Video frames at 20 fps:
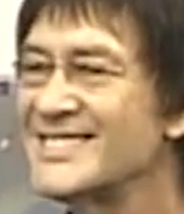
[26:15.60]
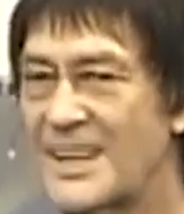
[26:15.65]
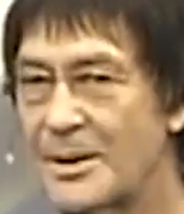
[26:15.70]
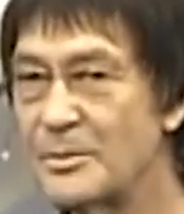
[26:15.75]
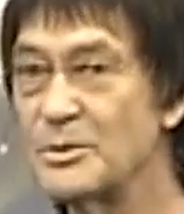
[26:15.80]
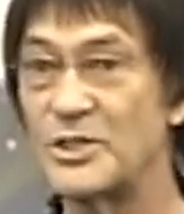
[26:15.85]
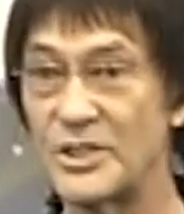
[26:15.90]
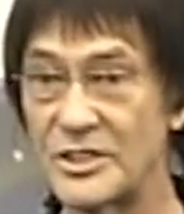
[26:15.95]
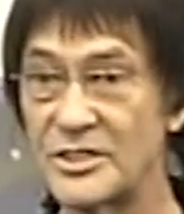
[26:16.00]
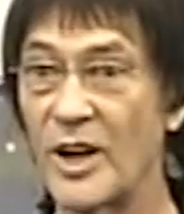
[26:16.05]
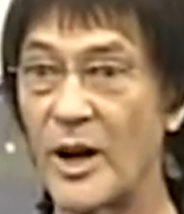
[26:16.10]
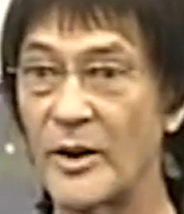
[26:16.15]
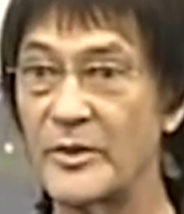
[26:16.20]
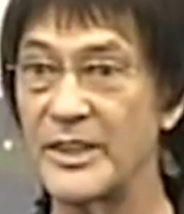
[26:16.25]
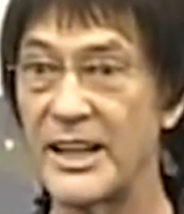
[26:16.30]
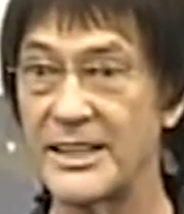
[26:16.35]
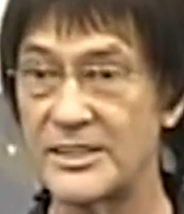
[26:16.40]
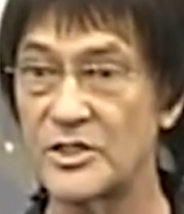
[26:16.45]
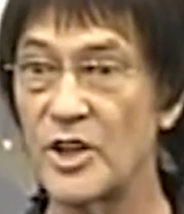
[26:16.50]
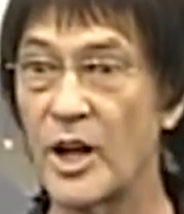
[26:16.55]
Come on, just
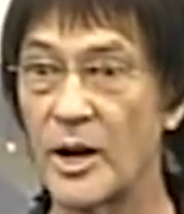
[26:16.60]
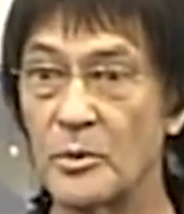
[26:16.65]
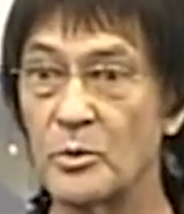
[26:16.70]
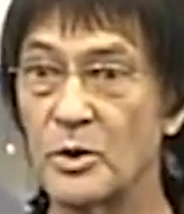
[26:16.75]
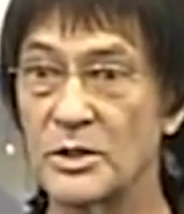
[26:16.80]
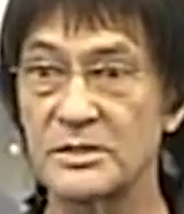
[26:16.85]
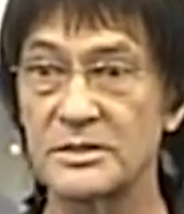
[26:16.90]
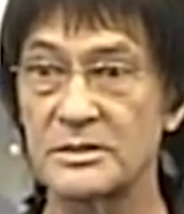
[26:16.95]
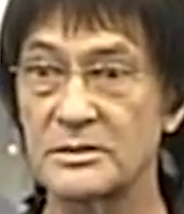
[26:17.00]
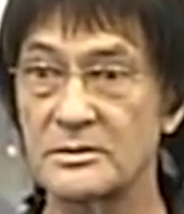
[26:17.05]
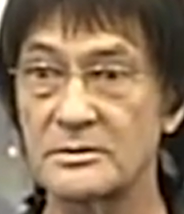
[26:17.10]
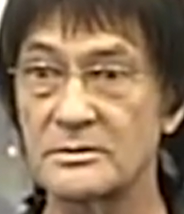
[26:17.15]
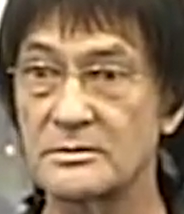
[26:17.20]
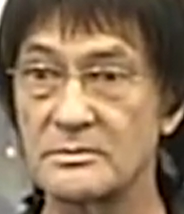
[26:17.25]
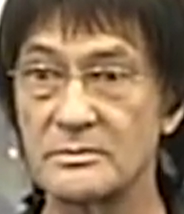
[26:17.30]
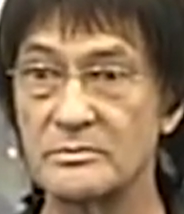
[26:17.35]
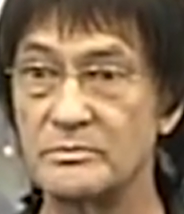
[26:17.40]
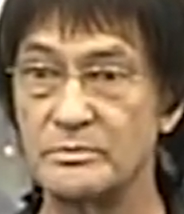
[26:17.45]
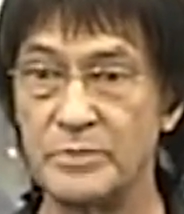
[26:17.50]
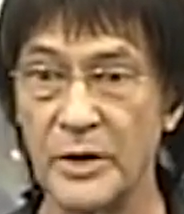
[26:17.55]
after that, Sodom was
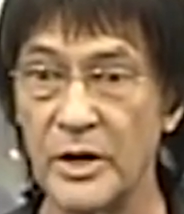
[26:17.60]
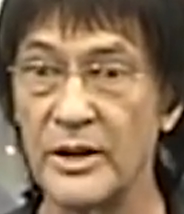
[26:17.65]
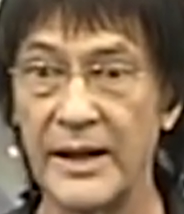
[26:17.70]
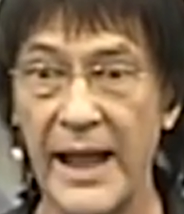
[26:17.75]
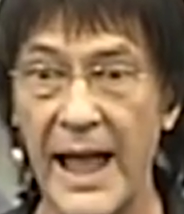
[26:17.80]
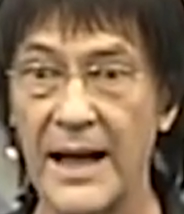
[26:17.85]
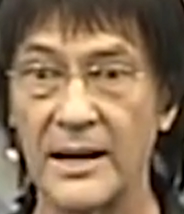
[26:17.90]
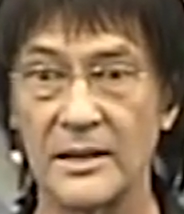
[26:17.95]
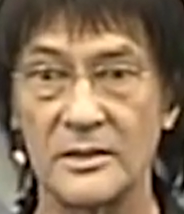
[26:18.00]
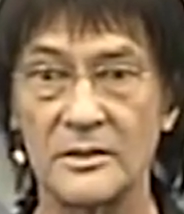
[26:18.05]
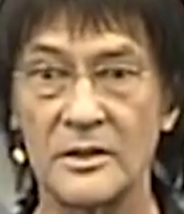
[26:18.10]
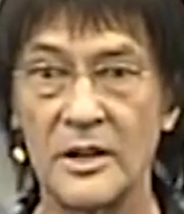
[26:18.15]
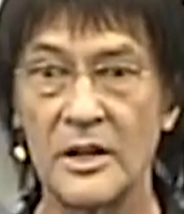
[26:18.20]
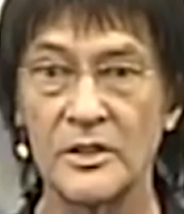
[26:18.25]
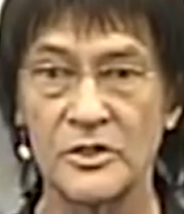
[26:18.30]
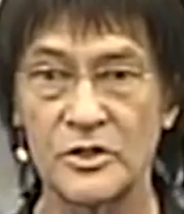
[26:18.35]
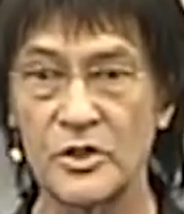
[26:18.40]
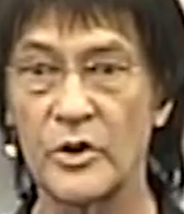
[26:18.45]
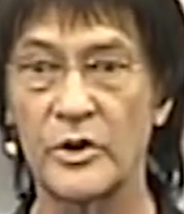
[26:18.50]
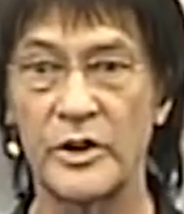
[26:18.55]
burned down.
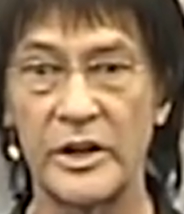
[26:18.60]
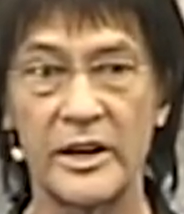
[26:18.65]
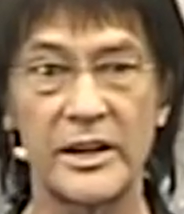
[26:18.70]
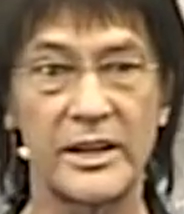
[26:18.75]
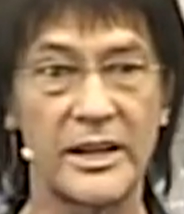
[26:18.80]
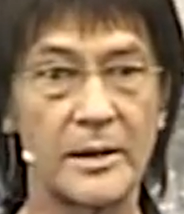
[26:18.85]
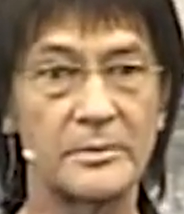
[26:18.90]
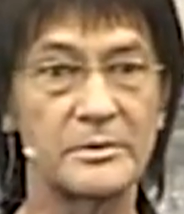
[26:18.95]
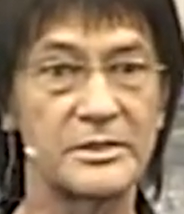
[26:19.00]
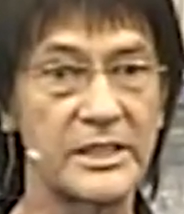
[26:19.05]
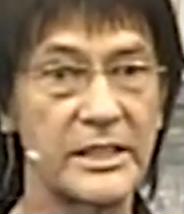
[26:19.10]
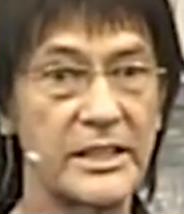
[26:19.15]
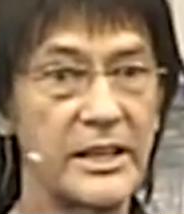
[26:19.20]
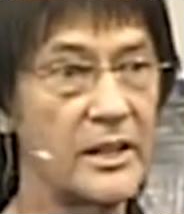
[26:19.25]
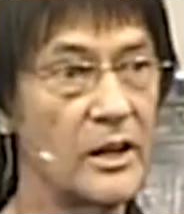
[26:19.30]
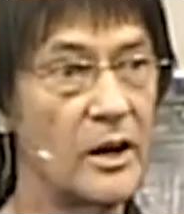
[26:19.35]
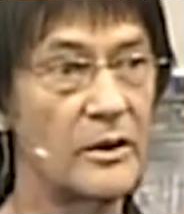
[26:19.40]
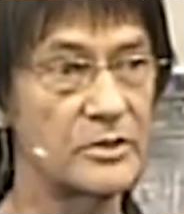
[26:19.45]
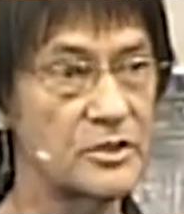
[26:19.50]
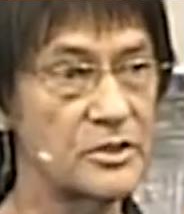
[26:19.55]
So here comes the
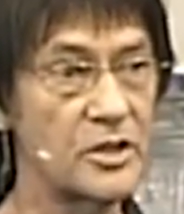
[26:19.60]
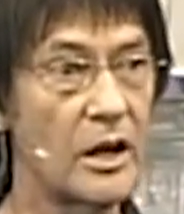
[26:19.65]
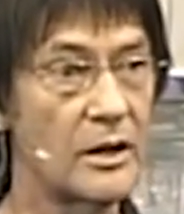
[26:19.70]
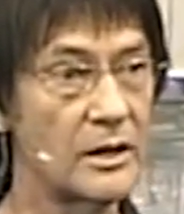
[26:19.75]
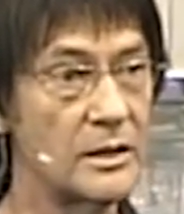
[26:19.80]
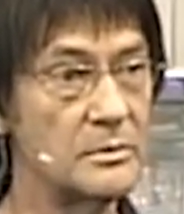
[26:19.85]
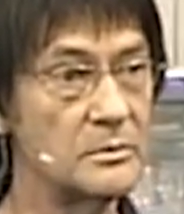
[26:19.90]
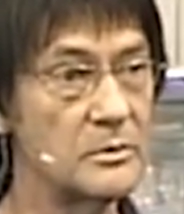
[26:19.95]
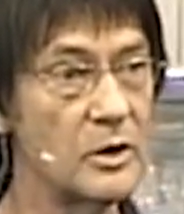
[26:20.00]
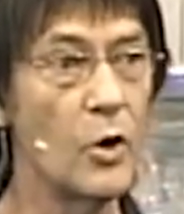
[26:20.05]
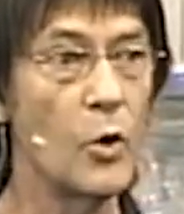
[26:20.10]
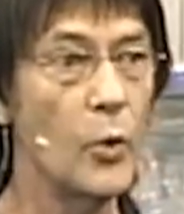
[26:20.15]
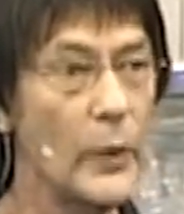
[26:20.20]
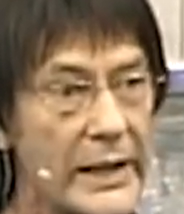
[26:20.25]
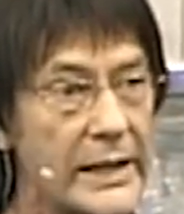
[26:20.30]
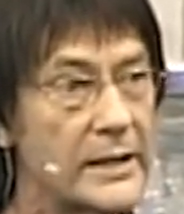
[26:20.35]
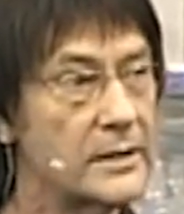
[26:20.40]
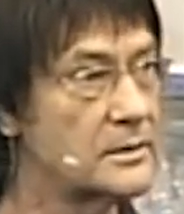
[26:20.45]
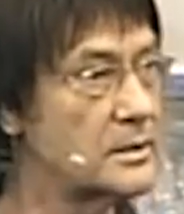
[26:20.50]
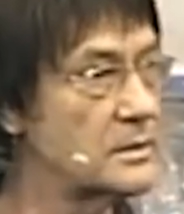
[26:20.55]
king of Sodom,
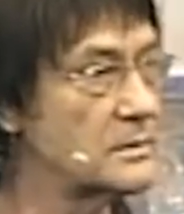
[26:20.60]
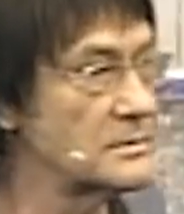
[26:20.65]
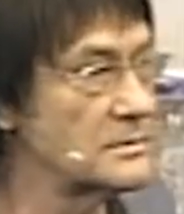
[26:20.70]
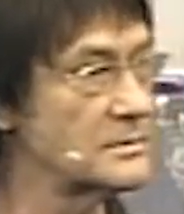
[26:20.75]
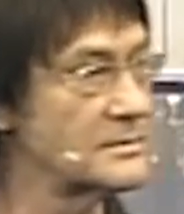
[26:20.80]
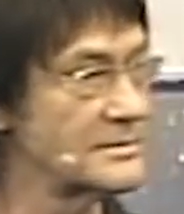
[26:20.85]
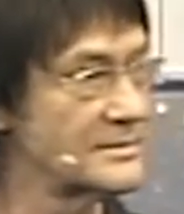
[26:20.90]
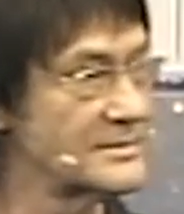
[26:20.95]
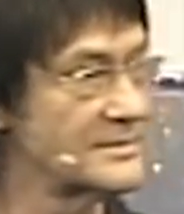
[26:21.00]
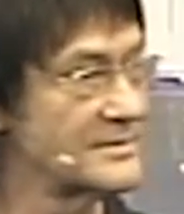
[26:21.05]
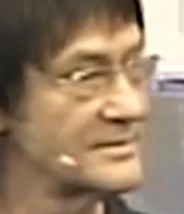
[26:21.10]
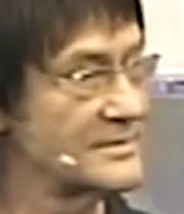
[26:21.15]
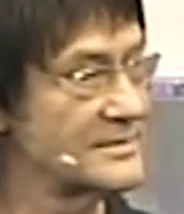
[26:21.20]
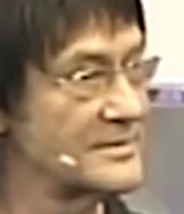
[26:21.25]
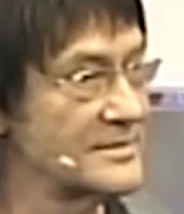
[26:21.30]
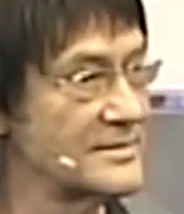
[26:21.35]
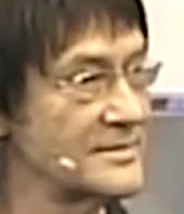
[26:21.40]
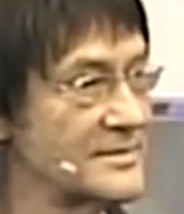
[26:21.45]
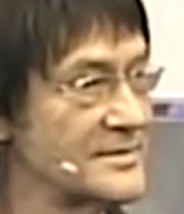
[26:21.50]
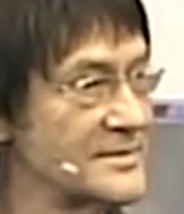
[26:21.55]
wicked.
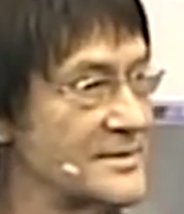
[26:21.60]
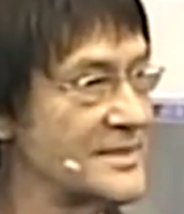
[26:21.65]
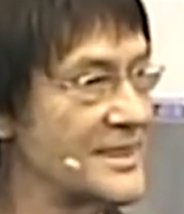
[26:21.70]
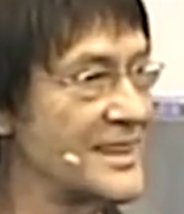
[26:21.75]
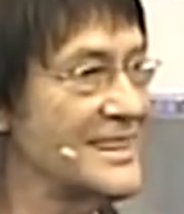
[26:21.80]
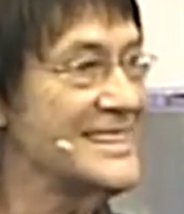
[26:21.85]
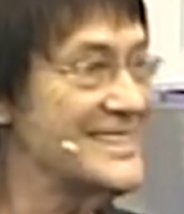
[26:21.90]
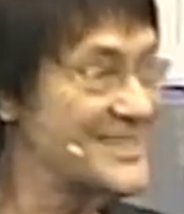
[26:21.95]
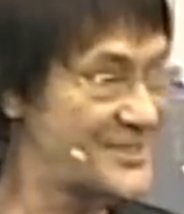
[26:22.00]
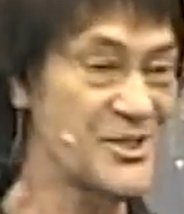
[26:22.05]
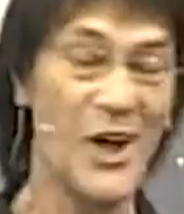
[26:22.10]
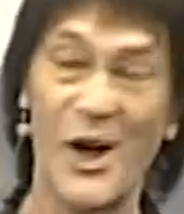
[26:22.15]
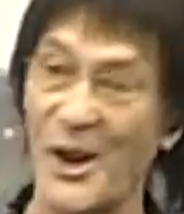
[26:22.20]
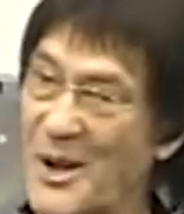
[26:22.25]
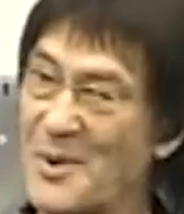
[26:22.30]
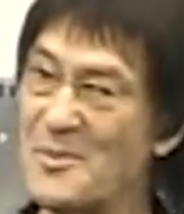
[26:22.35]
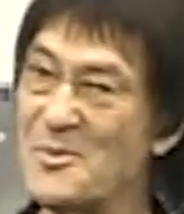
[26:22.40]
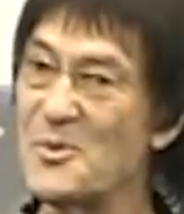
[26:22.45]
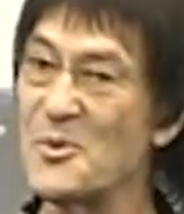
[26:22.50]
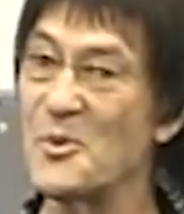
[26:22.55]

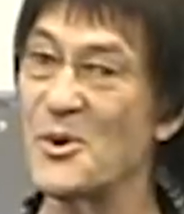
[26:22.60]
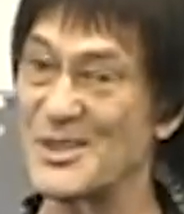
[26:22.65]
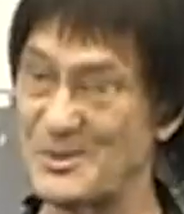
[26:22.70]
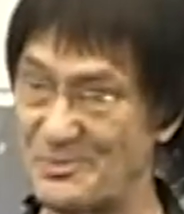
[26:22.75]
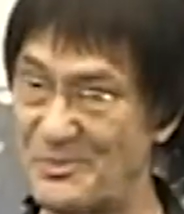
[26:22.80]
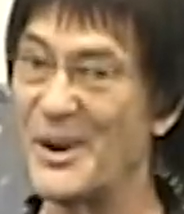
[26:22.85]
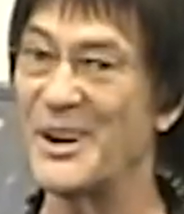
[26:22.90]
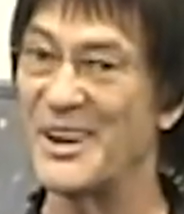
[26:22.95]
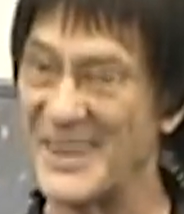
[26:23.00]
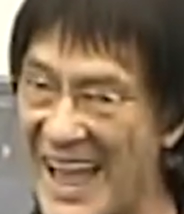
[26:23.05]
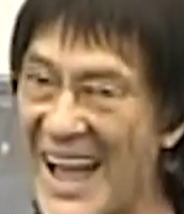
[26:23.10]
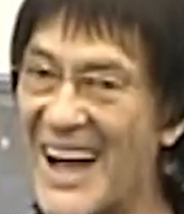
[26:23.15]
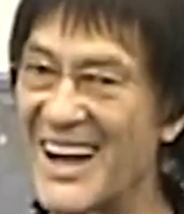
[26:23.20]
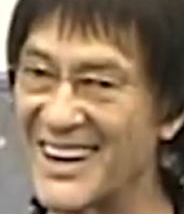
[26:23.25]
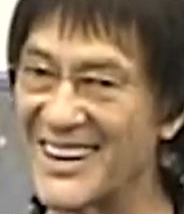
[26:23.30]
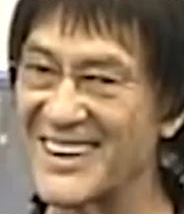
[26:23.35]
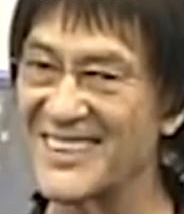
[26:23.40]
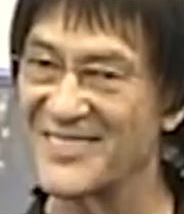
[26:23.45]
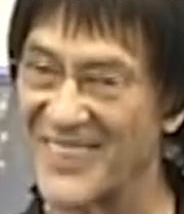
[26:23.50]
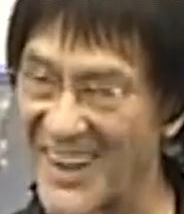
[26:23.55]
Sodom was burned
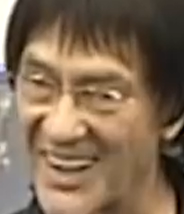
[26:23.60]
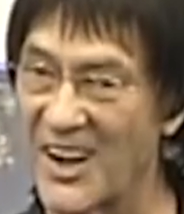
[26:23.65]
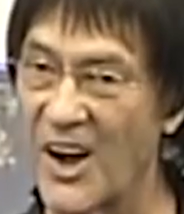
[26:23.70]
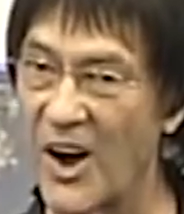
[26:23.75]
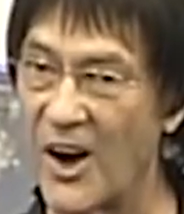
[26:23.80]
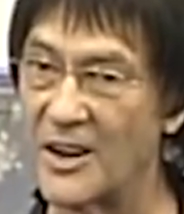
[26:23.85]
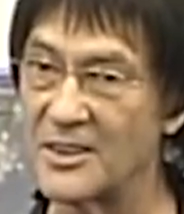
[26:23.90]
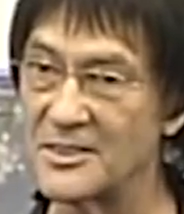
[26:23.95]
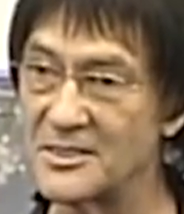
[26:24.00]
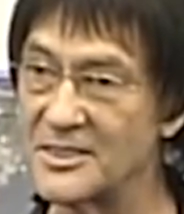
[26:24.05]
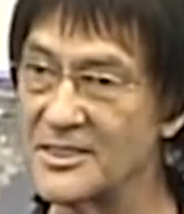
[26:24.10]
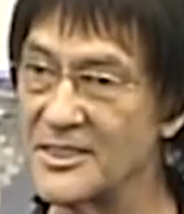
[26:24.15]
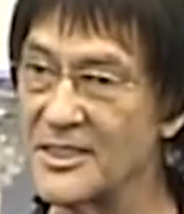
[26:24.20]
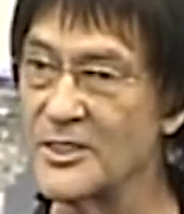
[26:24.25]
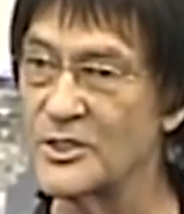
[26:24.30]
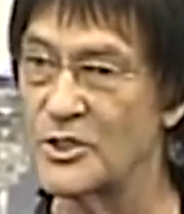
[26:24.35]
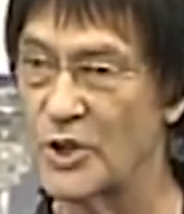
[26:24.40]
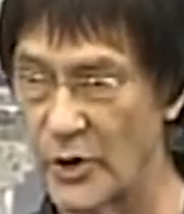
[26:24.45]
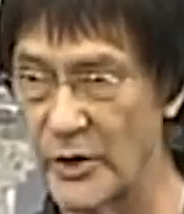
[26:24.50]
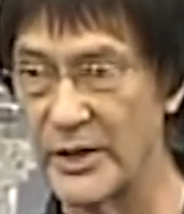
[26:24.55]
down by God.
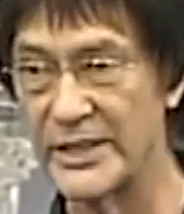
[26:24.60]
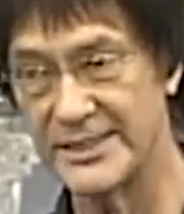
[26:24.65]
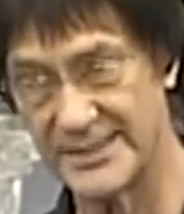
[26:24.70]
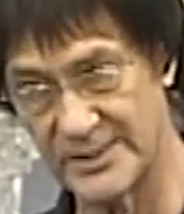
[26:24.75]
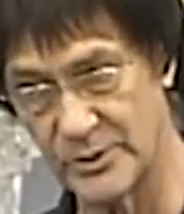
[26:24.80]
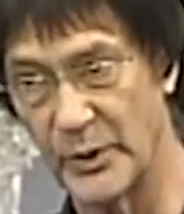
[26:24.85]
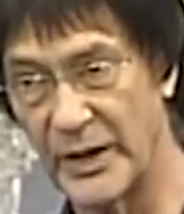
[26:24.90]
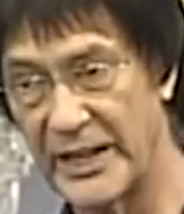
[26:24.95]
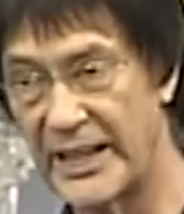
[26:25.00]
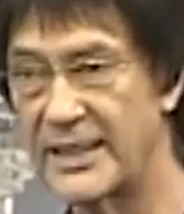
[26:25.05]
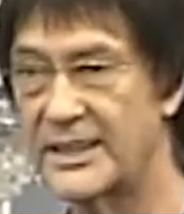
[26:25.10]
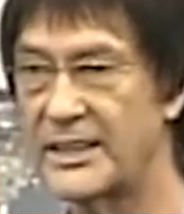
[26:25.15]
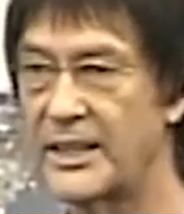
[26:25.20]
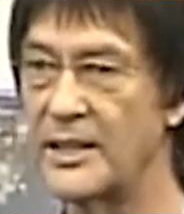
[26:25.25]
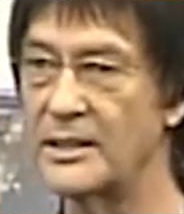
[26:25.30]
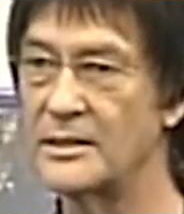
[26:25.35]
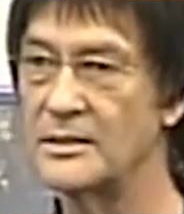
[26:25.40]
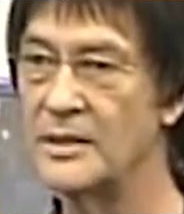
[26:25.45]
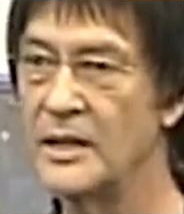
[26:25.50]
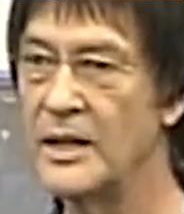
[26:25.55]
So he's a wicked
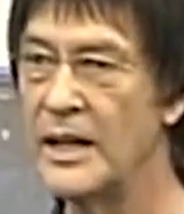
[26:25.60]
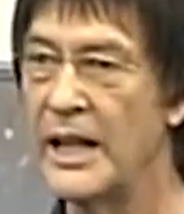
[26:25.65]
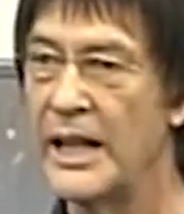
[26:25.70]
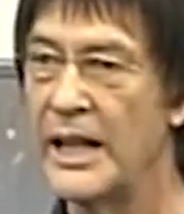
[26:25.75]
king.